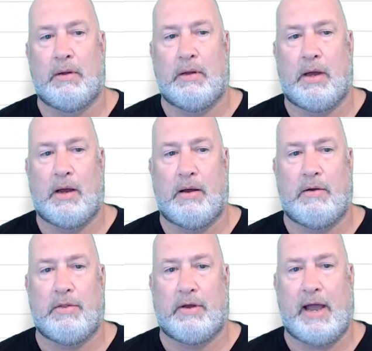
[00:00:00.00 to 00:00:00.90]
Uh,
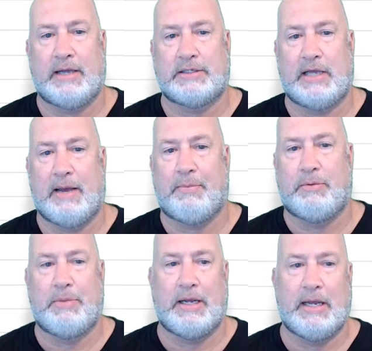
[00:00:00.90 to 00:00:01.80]
the last step
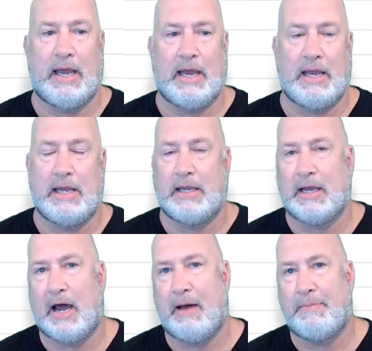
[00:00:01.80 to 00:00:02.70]
would be a
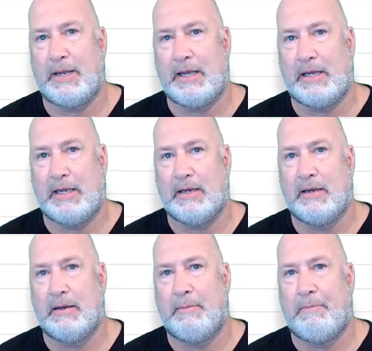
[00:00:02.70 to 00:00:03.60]
copy,
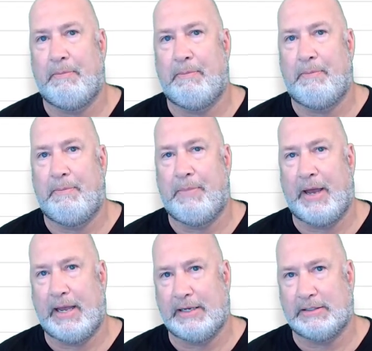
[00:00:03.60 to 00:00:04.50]

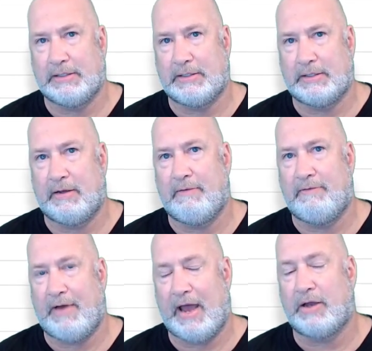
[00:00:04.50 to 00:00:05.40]
paste
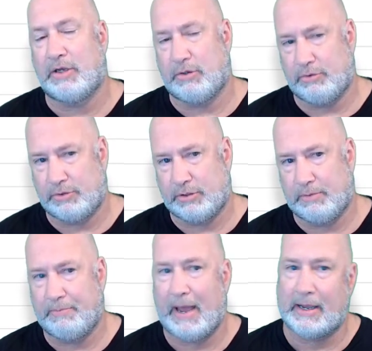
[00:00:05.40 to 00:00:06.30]
values
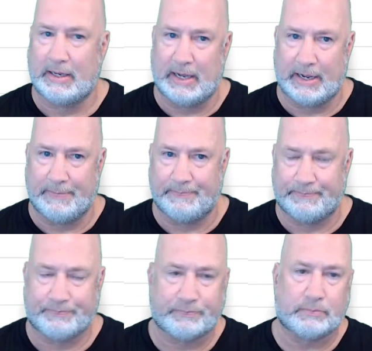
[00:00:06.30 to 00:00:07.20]
back in A.
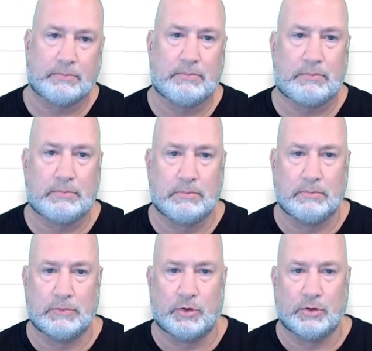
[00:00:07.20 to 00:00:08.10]

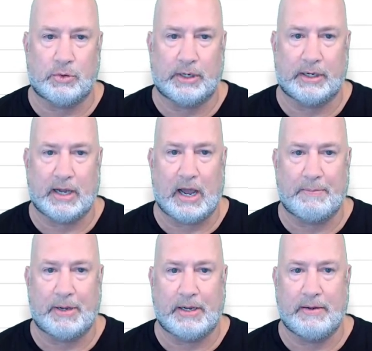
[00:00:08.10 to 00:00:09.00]
Real quick,
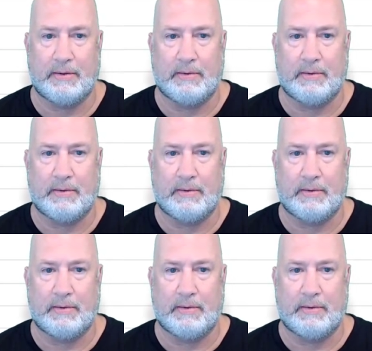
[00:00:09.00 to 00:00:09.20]
copy,